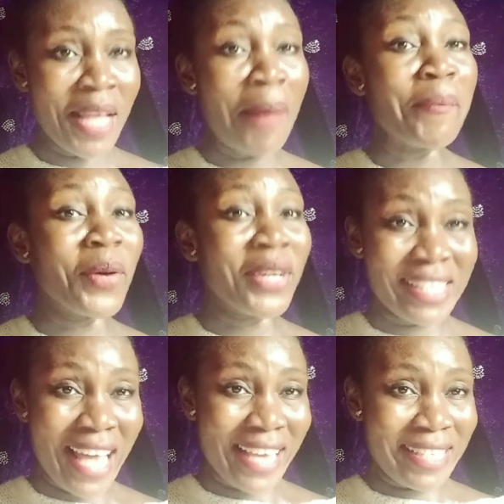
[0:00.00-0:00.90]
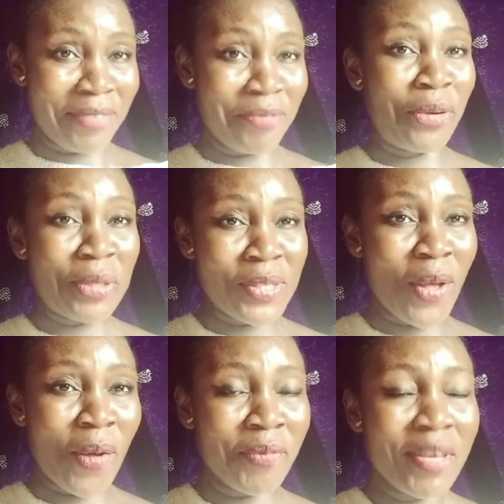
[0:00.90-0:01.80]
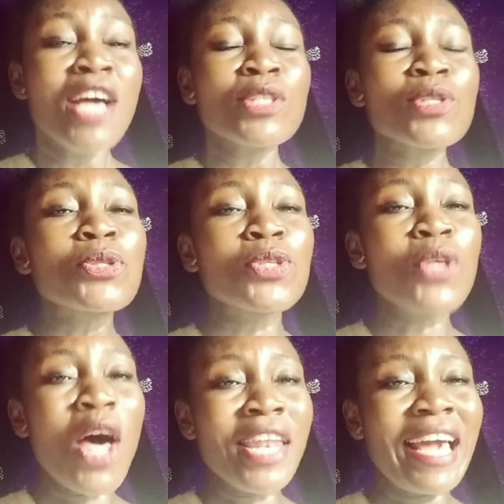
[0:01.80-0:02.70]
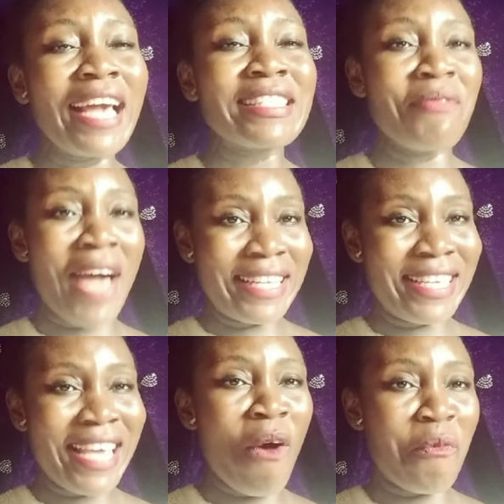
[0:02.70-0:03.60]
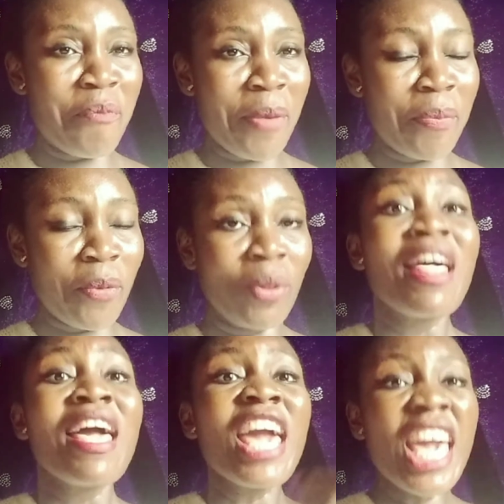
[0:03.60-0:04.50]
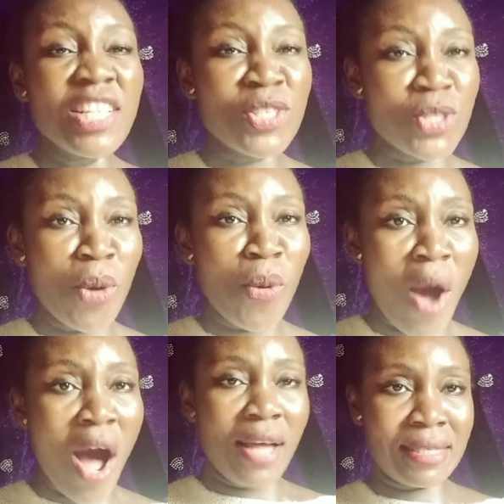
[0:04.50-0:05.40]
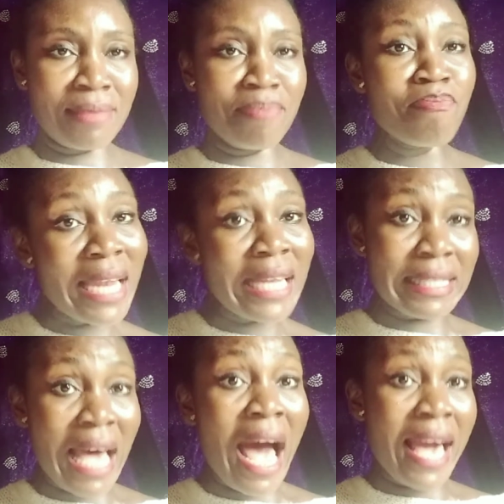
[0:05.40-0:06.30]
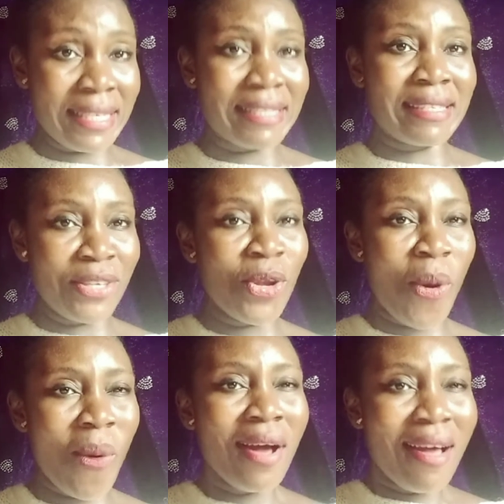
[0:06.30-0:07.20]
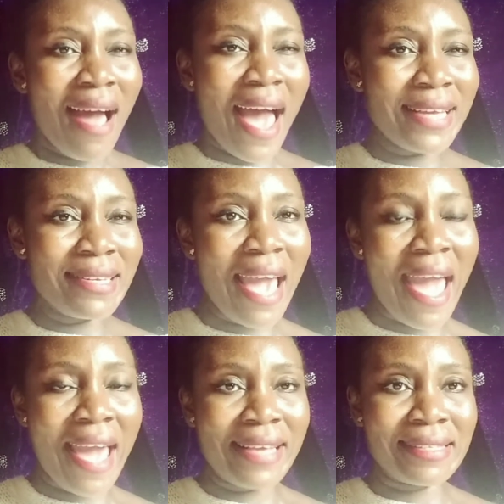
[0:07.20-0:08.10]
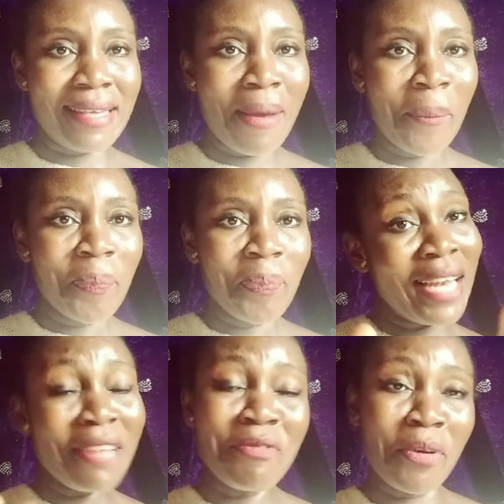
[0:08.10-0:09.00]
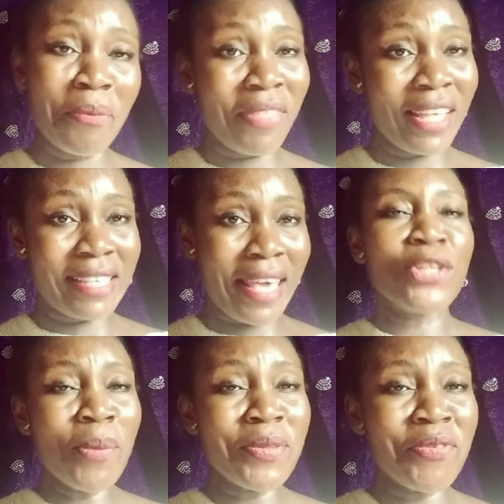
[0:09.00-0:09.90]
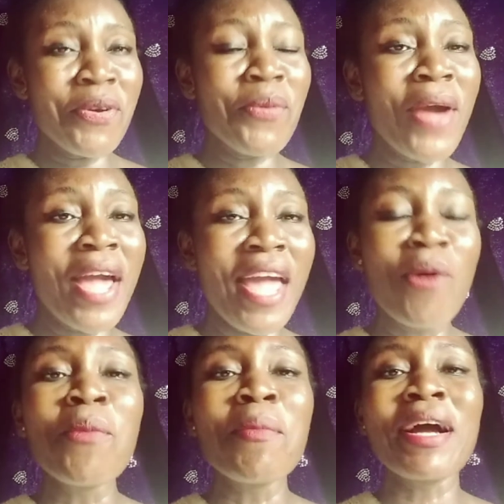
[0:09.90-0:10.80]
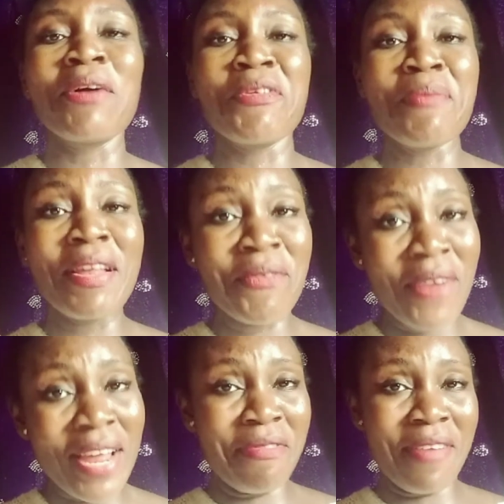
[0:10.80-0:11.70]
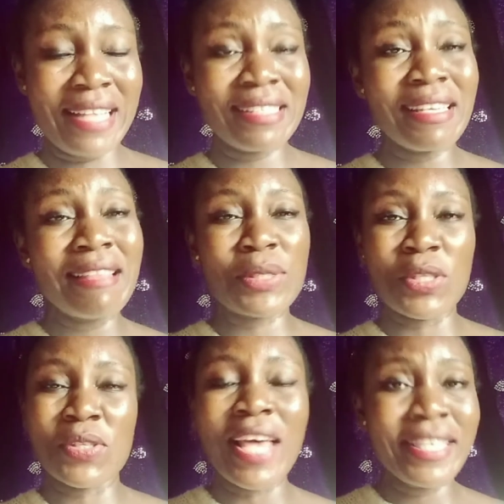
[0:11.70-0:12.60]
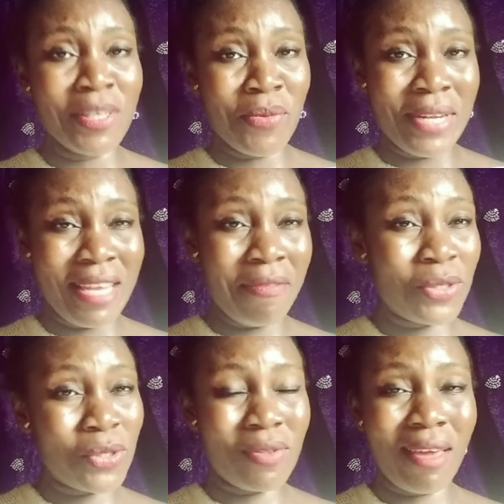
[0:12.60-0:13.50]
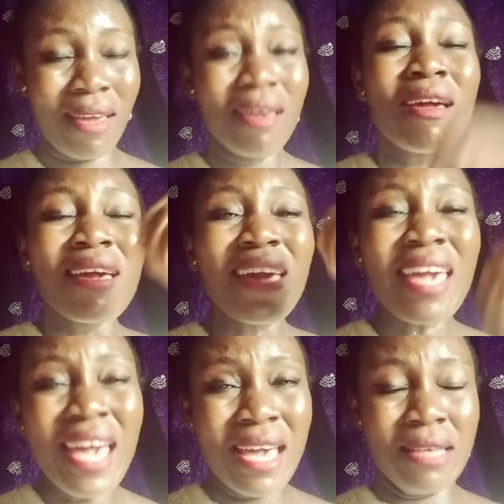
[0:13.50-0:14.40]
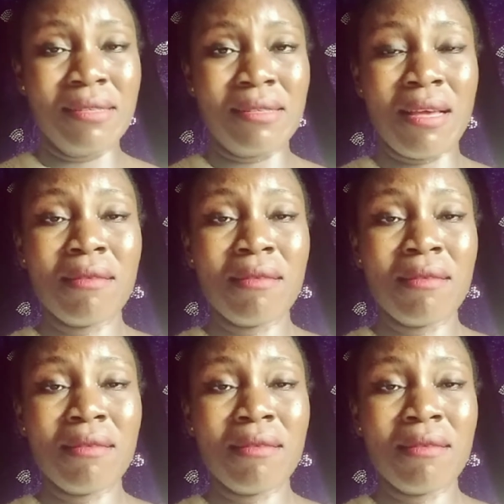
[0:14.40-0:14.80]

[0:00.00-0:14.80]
and monetize it for yourself. To turn negative idea of people into what? Monetized, ideas. Learn from this. The number 3 way a woman can remain relevant in the society we live in today is